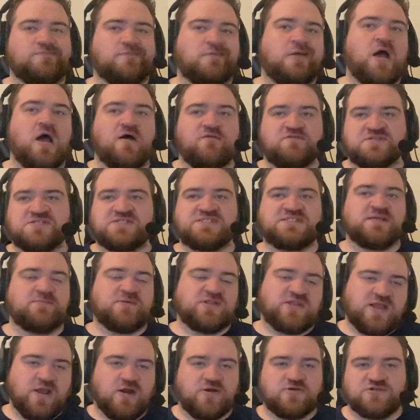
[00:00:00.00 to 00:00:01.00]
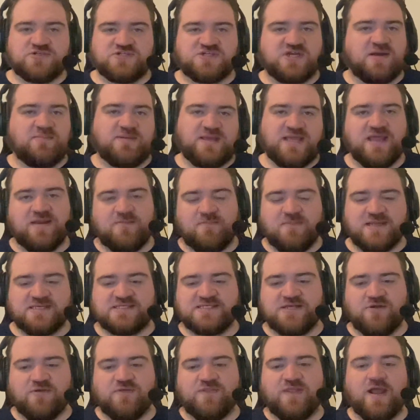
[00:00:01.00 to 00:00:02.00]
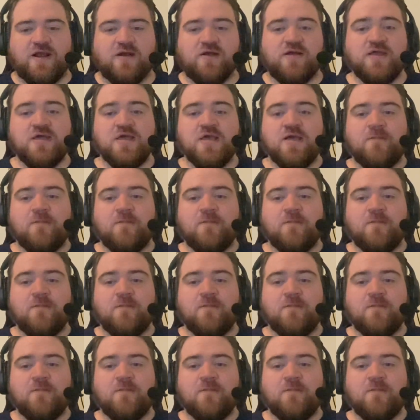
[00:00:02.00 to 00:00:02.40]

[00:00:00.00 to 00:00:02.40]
obviously some of the characters are going to be hit and miss here and there.